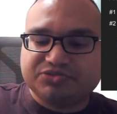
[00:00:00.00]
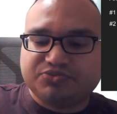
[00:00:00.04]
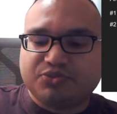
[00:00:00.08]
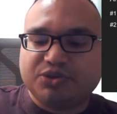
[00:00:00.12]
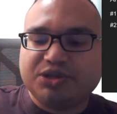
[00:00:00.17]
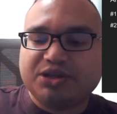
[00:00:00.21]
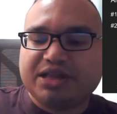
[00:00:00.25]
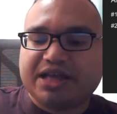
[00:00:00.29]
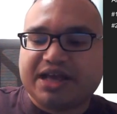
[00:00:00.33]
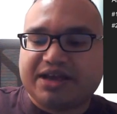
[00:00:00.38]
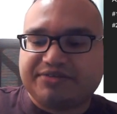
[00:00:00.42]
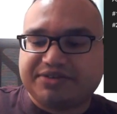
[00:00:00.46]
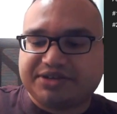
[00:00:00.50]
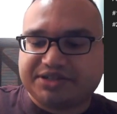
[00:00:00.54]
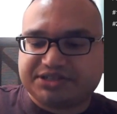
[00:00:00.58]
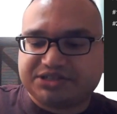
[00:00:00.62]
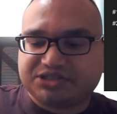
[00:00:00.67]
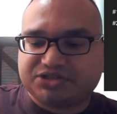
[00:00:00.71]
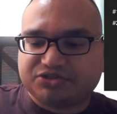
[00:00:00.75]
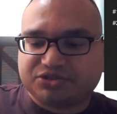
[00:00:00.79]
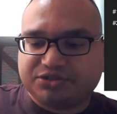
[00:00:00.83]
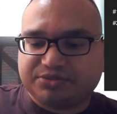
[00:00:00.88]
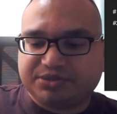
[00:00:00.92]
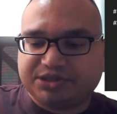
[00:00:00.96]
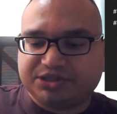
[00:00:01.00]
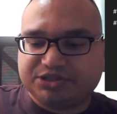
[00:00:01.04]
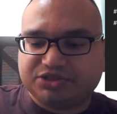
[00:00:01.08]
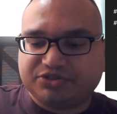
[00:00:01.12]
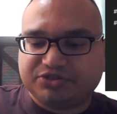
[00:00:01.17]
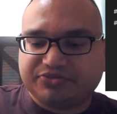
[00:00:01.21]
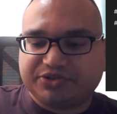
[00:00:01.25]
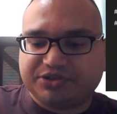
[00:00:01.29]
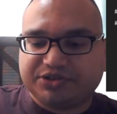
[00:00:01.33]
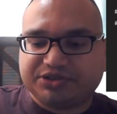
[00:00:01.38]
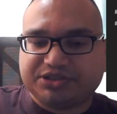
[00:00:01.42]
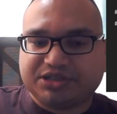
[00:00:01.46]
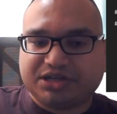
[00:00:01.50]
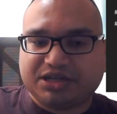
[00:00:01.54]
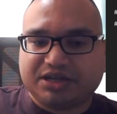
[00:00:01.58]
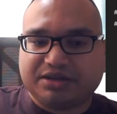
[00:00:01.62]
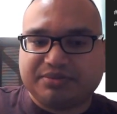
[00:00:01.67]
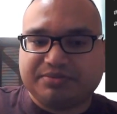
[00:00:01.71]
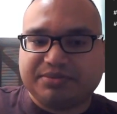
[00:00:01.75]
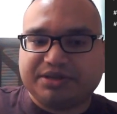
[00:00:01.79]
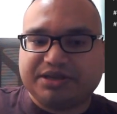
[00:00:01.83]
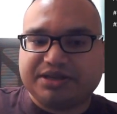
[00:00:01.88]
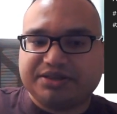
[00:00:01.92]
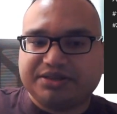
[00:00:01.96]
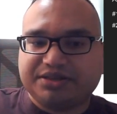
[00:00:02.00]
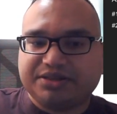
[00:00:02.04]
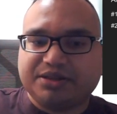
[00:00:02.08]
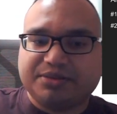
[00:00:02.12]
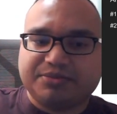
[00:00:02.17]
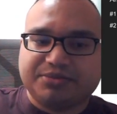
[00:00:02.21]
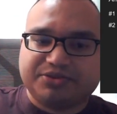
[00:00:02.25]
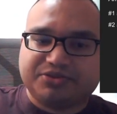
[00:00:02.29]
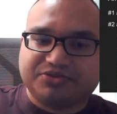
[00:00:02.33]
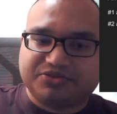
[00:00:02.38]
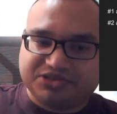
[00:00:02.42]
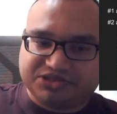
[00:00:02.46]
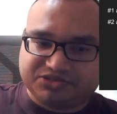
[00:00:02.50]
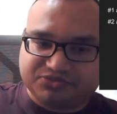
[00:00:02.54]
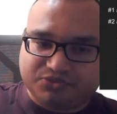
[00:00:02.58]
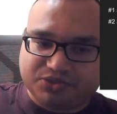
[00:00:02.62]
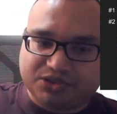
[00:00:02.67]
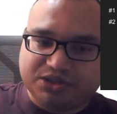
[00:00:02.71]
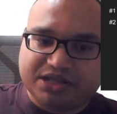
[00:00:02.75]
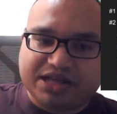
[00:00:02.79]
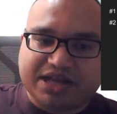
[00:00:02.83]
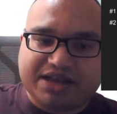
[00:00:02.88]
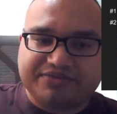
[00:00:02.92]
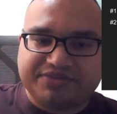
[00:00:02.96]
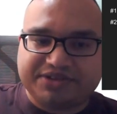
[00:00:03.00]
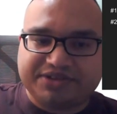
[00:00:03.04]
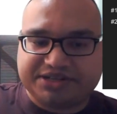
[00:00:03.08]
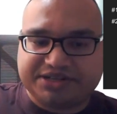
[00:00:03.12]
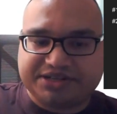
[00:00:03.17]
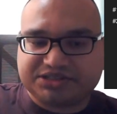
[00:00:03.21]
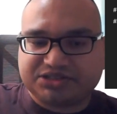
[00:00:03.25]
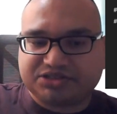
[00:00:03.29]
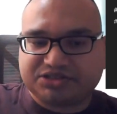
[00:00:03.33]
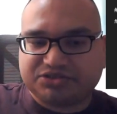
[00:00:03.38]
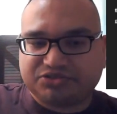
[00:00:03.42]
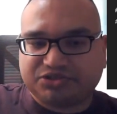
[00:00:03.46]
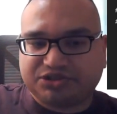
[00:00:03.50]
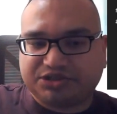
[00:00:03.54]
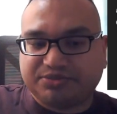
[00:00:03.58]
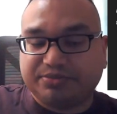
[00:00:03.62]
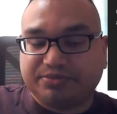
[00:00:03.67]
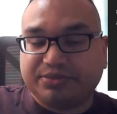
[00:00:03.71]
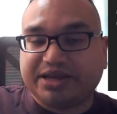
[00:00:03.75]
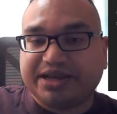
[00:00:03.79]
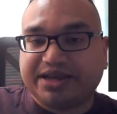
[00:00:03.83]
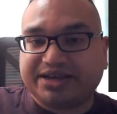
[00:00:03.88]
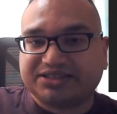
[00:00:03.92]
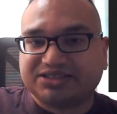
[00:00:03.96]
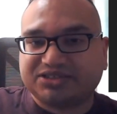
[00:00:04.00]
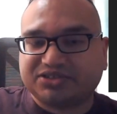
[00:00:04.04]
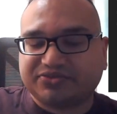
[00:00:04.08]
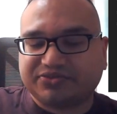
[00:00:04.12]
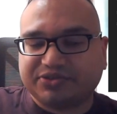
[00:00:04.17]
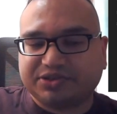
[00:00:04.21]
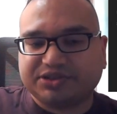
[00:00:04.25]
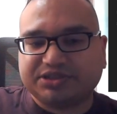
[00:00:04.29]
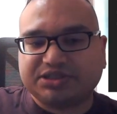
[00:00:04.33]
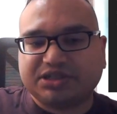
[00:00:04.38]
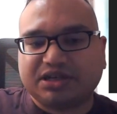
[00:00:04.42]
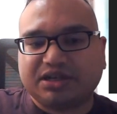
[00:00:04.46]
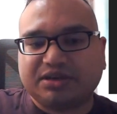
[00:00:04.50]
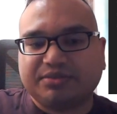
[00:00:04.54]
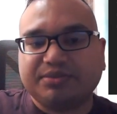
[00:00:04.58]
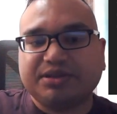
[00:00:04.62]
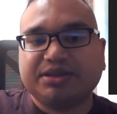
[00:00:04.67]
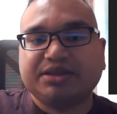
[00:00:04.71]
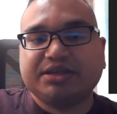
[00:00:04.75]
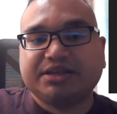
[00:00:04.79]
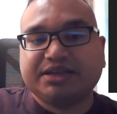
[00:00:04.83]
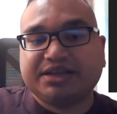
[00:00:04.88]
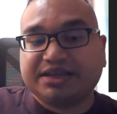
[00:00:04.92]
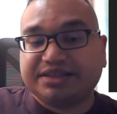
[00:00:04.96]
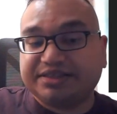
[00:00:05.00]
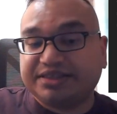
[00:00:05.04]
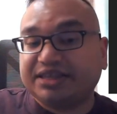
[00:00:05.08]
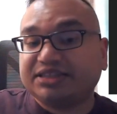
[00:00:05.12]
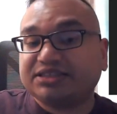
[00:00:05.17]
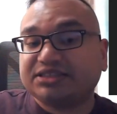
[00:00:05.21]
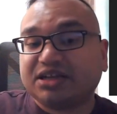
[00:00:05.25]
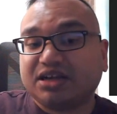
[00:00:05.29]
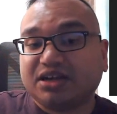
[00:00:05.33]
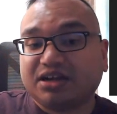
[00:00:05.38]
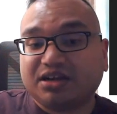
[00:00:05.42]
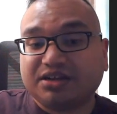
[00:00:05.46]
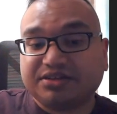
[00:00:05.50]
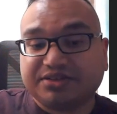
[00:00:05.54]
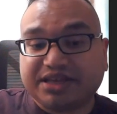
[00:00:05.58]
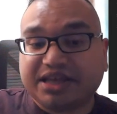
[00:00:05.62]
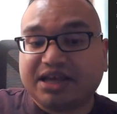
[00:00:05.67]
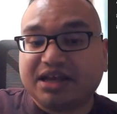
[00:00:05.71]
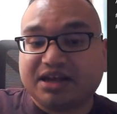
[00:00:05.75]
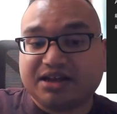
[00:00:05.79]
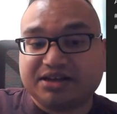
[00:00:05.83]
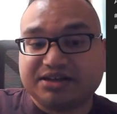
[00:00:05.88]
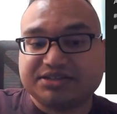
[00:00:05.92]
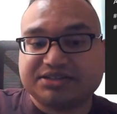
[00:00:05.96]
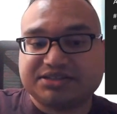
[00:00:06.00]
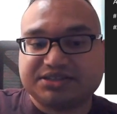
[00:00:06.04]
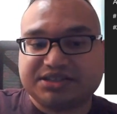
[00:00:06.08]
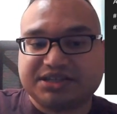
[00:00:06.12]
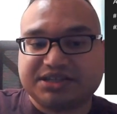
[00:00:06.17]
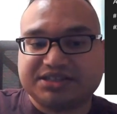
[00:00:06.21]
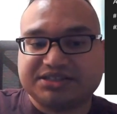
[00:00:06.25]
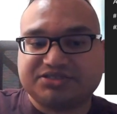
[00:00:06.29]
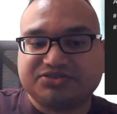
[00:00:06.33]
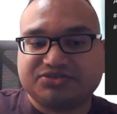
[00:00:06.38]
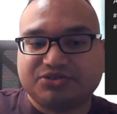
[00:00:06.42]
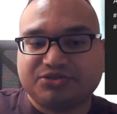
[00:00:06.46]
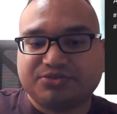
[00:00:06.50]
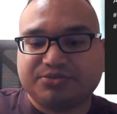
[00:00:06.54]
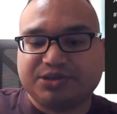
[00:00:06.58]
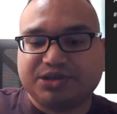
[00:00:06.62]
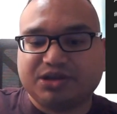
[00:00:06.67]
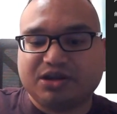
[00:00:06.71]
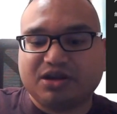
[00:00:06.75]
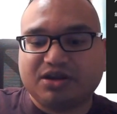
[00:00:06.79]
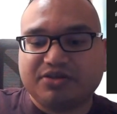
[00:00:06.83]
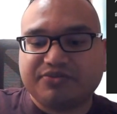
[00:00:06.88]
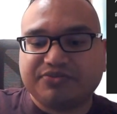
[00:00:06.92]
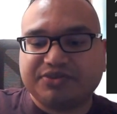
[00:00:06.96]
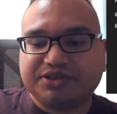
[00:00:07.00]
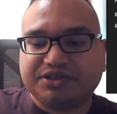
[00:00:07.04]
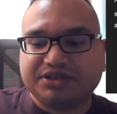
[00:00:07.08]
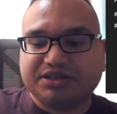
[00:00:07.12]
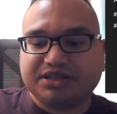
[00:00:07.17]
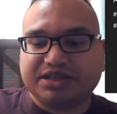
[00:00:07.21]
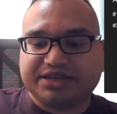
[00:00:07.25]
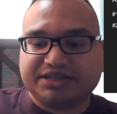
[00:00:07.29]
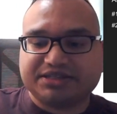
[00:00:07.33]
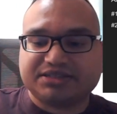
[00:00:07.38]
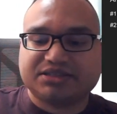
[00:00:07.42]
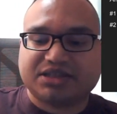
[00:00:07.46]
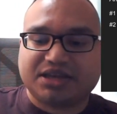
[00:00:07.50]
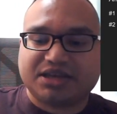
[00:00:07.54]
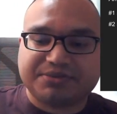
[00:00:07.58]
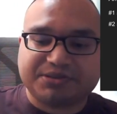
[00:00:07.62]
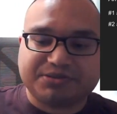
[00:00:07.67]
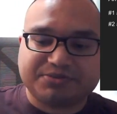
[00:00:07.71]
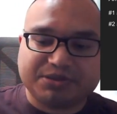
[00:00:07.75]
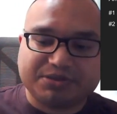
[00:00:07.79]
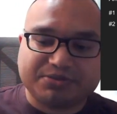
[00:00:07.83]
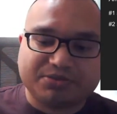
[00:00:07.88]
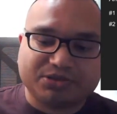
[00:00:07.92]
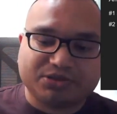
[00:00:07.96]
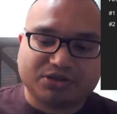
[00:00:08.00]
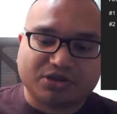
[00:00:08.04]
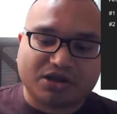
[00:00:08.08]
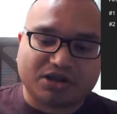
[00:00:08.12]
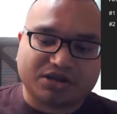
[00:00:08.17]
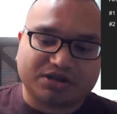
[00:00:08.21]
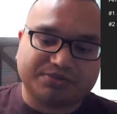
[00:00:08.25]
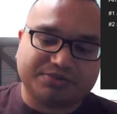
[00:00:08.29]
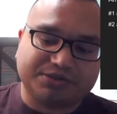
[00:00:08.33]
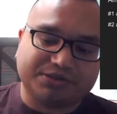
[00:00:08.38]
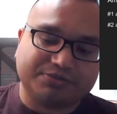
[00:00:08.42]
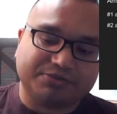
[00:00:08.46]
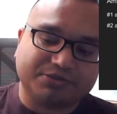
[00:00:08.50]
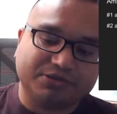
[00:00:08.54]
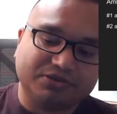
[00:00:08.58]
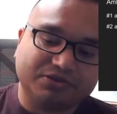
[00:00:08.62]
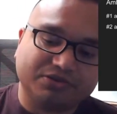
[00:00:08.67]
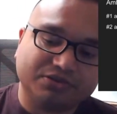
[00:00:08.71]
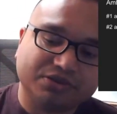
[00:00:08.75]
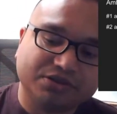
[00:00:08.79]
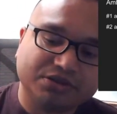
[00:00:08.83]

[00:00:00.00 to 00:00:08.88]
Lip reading: will have an extreme introvert time, and the number threes will have an extreme extrovert time. And that honestly has thrown me off in like typing people, talking to people,